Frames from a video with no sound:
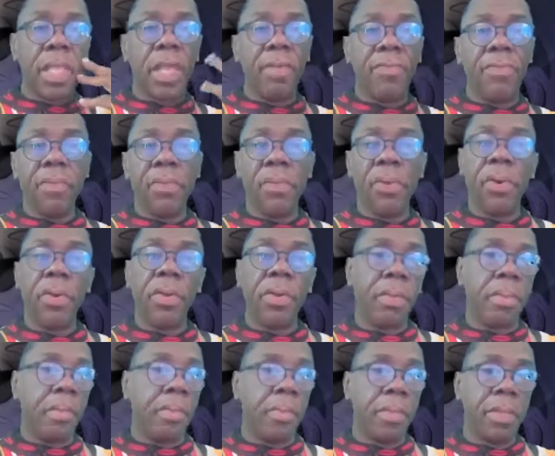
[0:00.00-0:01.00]
If it
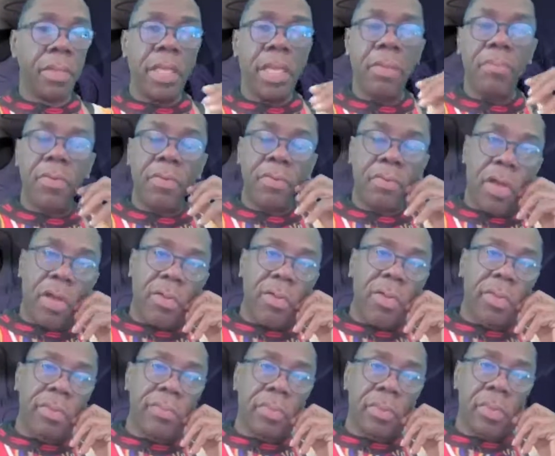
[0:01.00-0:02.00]
works, keep it
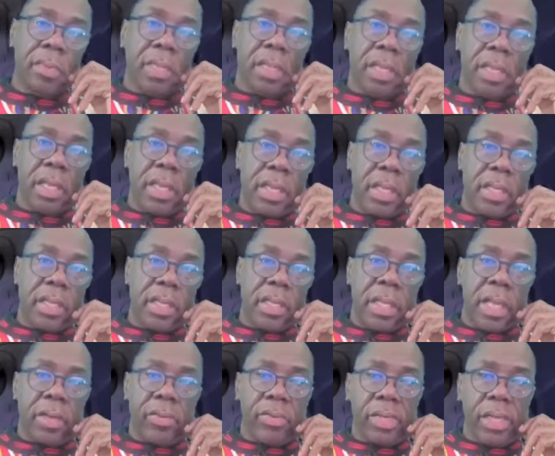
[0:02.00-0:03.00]
rolling, you
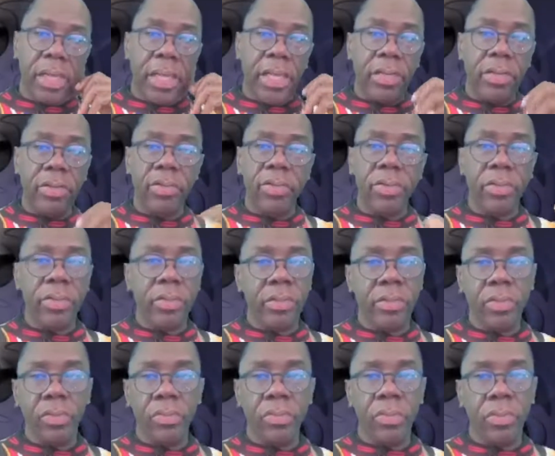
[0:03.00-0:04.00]
know, and
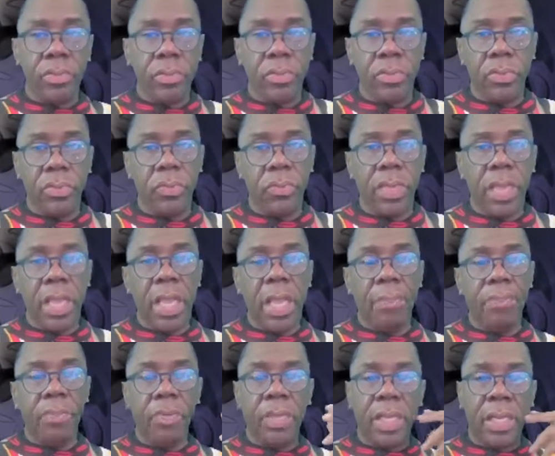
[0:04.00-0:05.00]
we
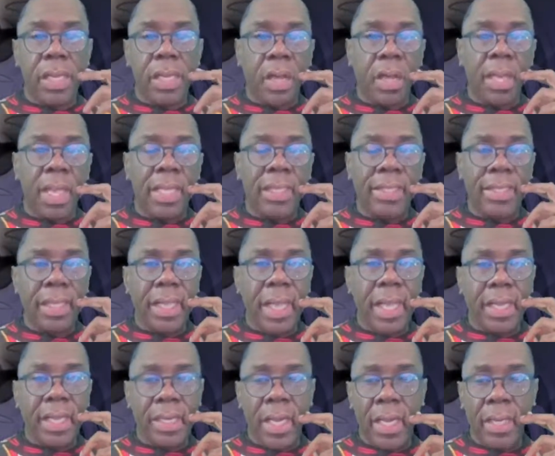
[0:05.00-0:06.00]
help you get all that
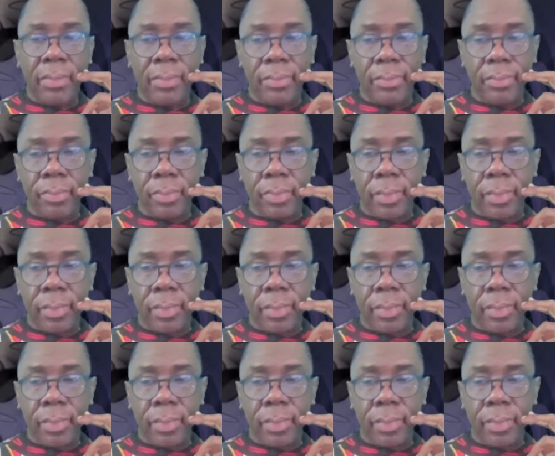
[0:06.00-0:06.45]
lined up.